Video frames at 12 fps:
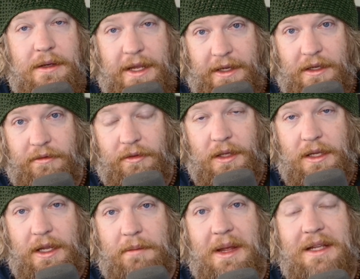
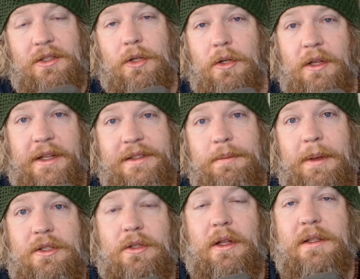negatively and makes her less
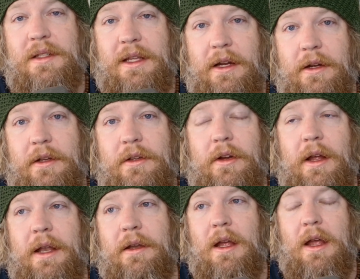special as a character
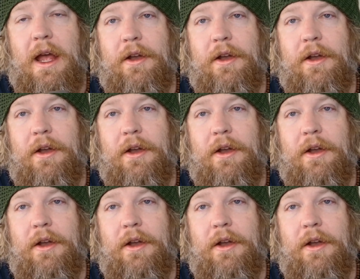and